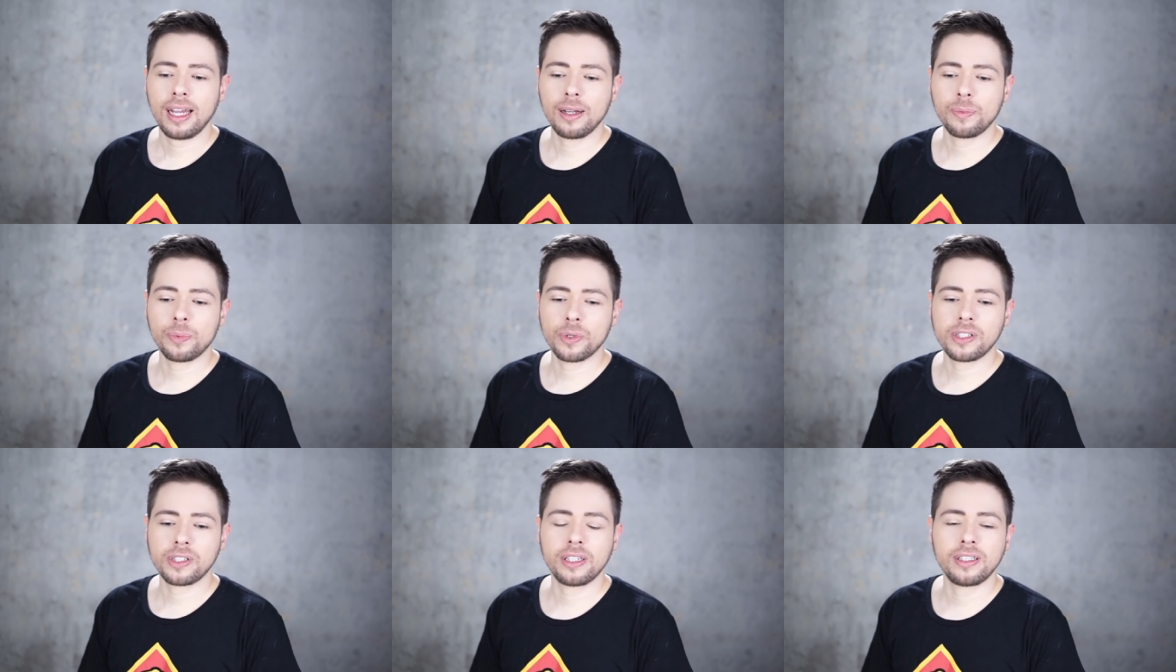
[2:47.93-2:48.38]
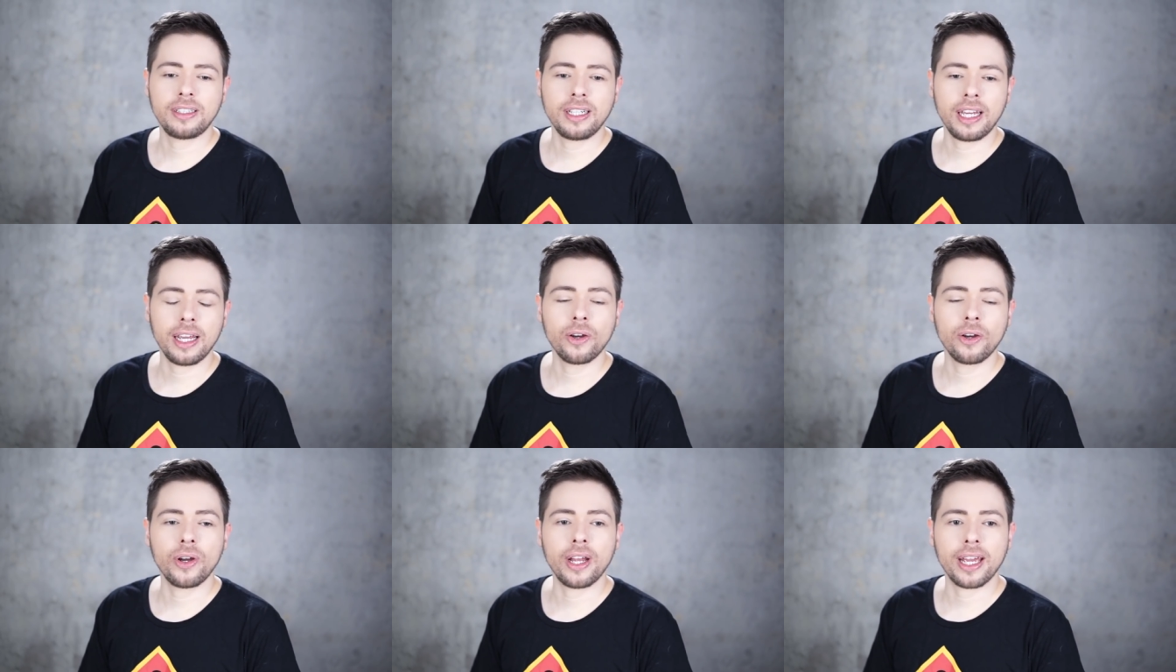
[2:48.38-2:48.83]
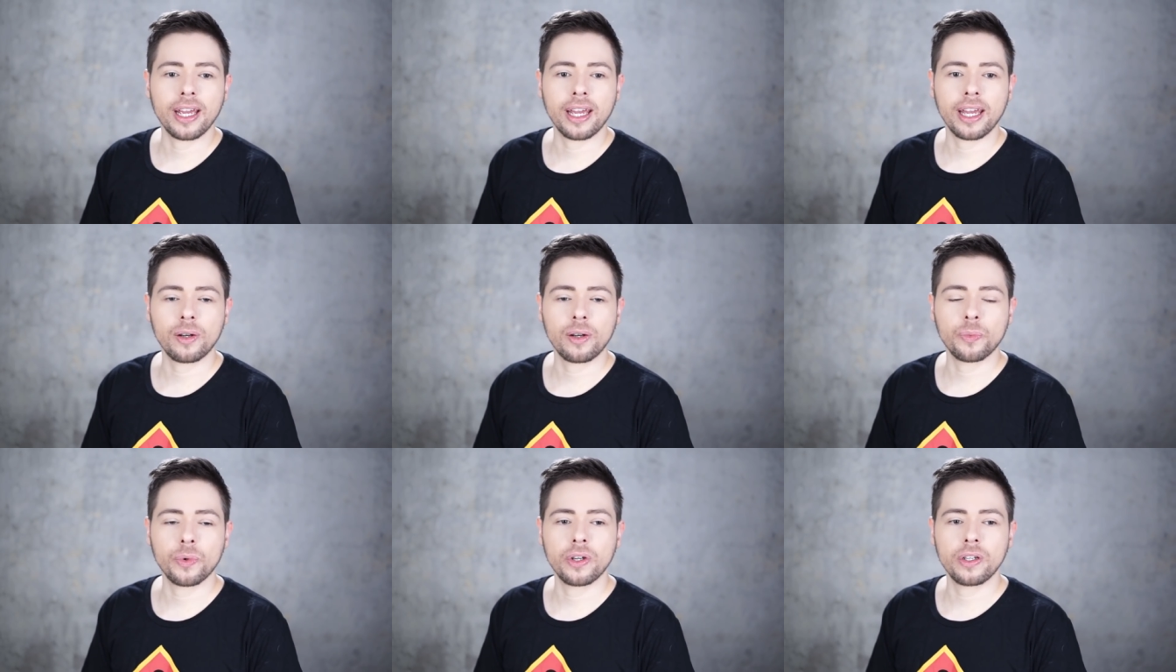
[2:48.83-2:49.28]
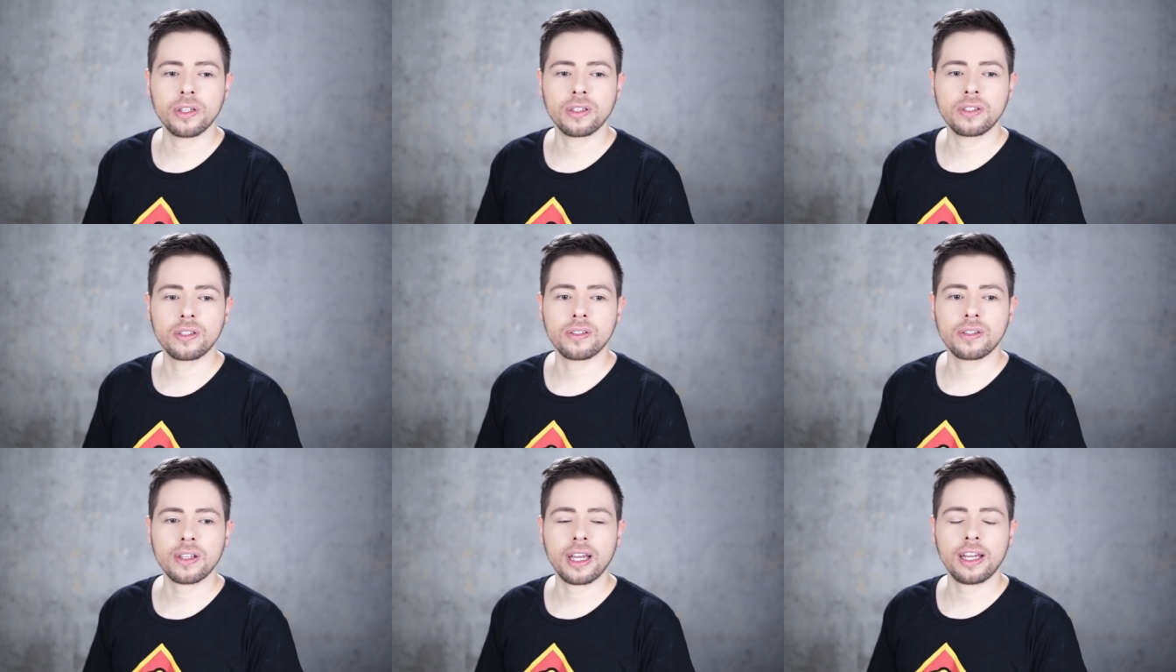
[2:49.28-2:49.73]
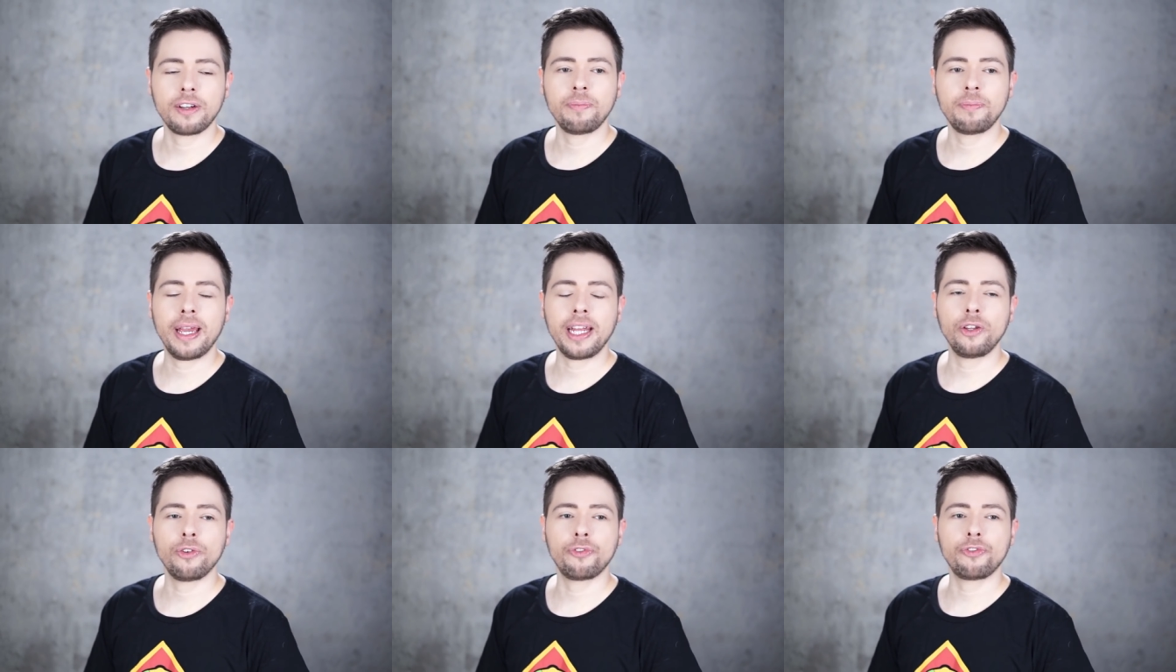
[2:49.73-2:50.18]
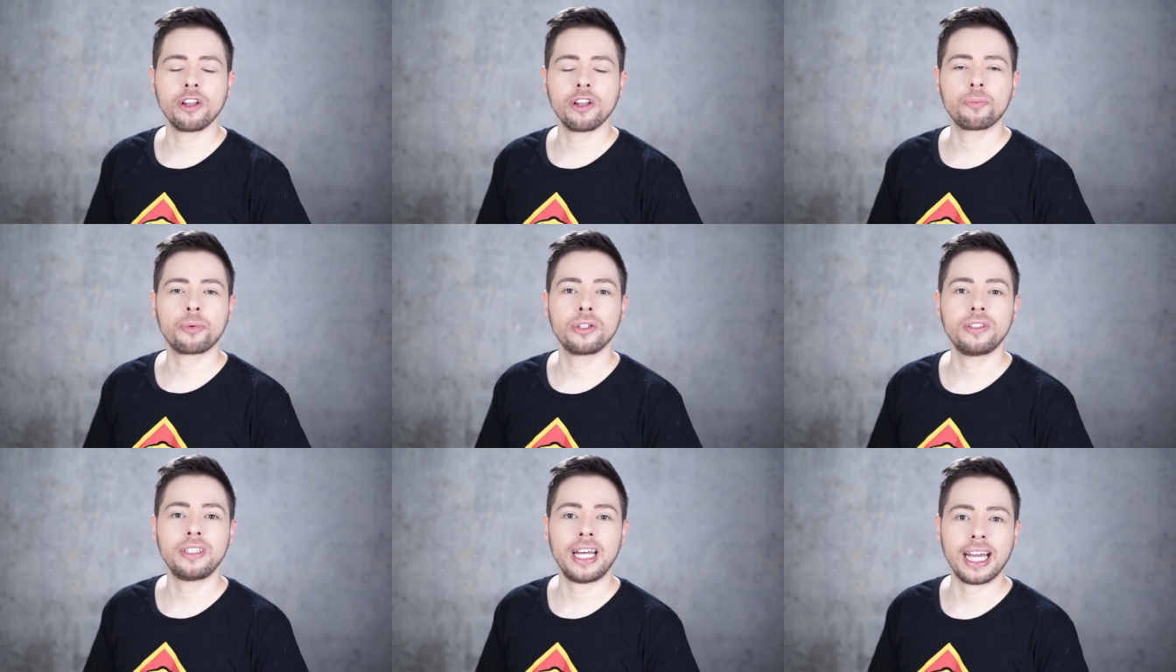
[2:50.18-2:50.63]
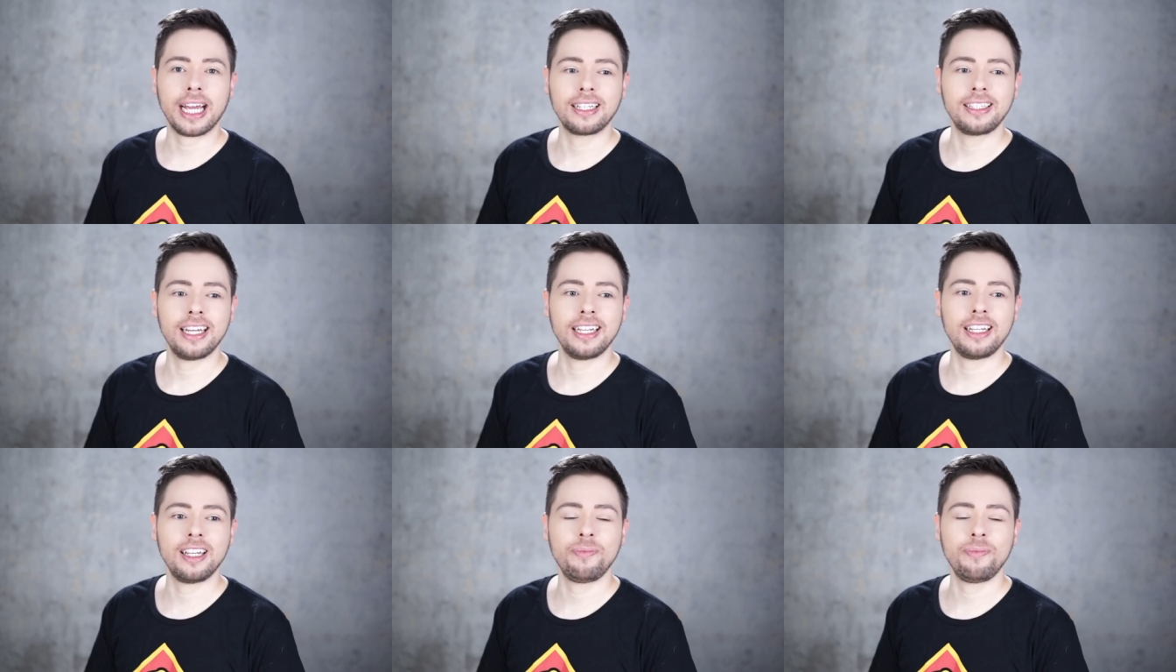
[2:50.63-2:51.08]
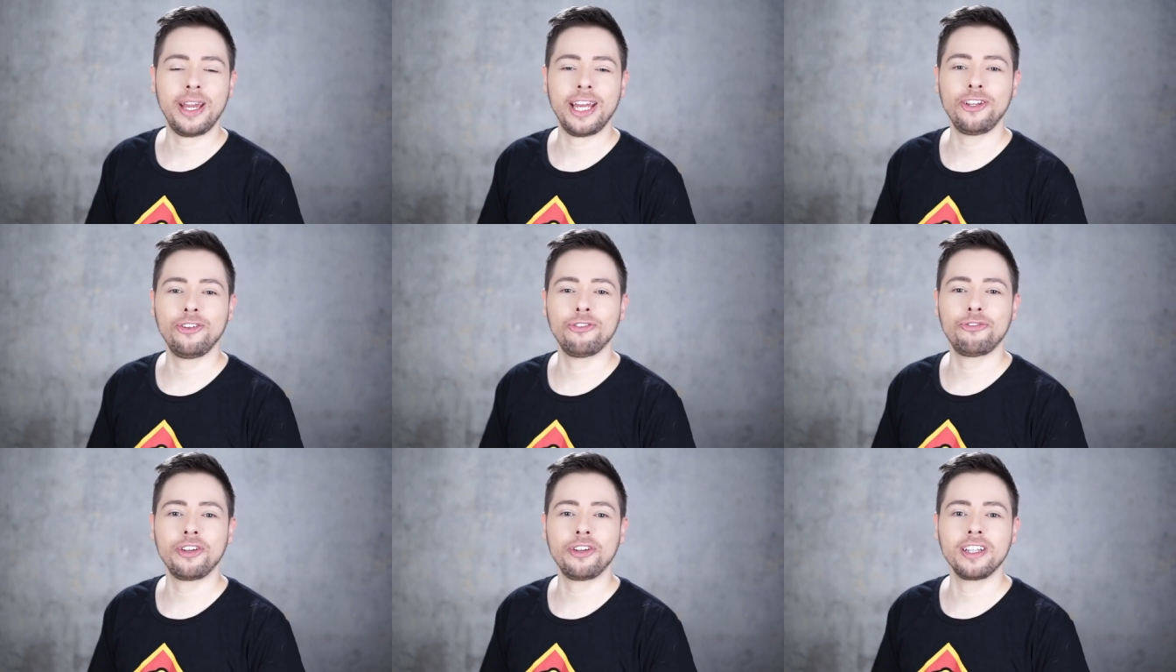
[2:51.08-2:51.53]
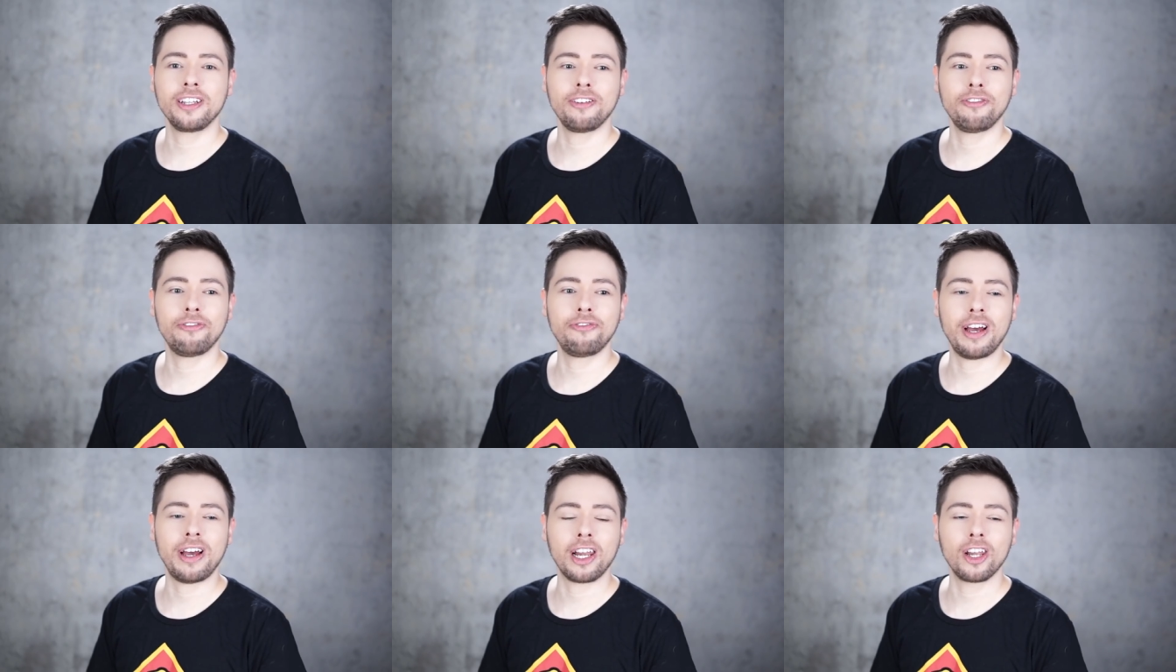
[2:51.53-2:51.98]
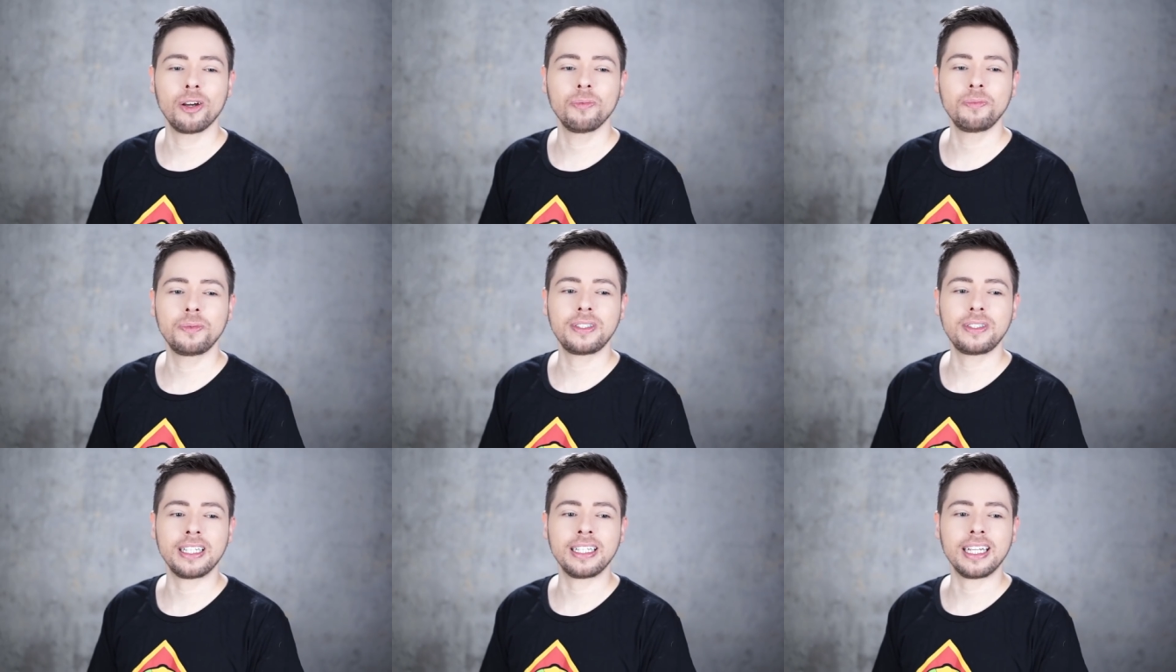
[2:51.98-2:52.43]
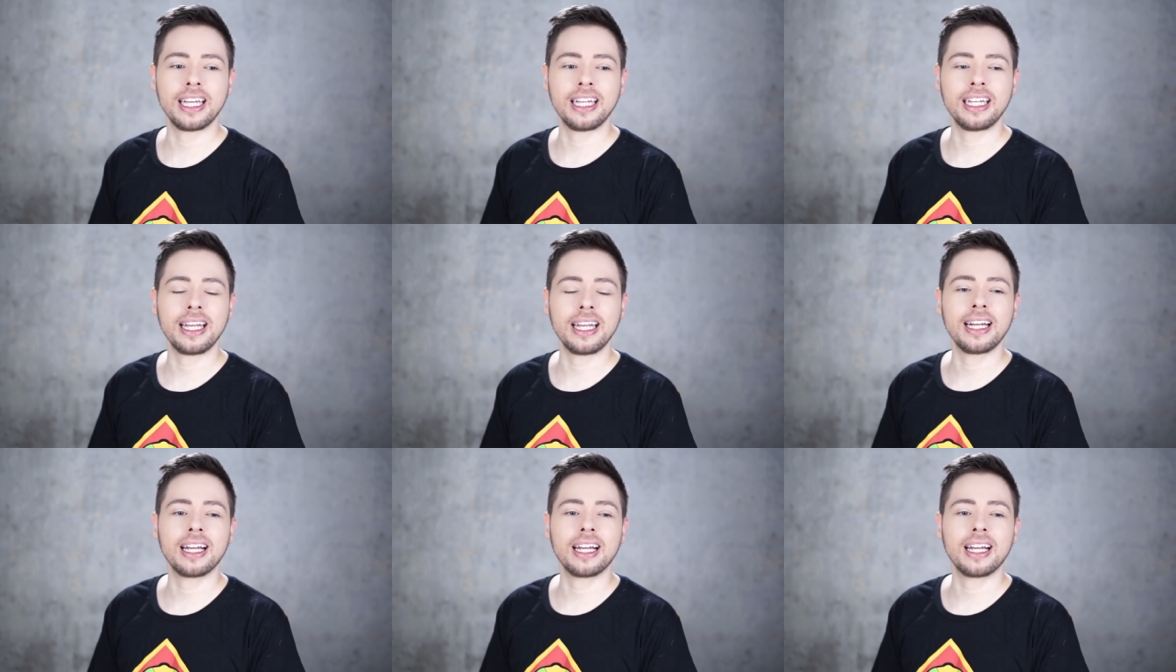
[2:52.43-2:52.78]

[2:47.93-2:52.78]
it was endearing it was it made you feel protected it made you feel enveloped in in,